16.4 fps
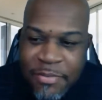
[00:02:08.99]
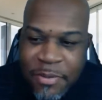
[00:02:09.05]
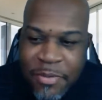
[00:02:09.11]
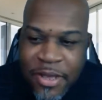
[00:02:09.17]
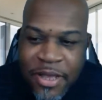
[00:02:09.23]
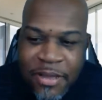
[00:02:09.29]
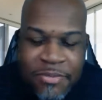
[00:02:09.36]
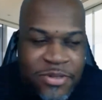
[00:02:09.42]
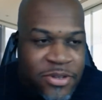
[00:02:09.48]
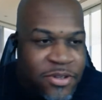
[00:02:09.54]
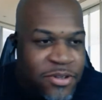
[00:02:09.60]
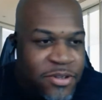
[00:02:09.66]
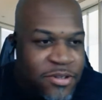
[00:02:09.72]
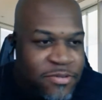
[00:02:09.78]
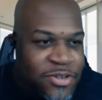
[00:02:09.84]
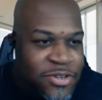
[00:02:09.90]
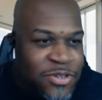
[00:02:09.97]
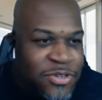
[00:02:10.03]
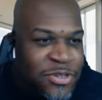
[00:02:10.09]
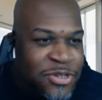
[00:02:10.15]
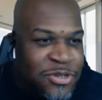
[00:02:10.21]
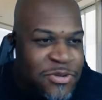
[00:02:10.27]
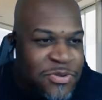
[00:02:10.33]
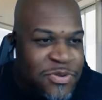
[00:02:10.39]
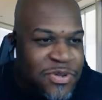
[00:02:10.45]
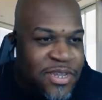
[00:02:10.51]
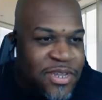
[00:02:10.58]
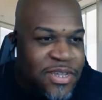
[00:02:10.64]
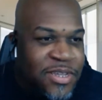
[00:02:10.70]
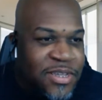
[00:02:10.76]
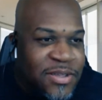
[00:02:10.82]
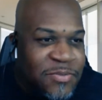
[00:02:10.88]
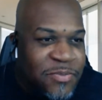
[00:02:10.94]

mom's on. She's tuned in.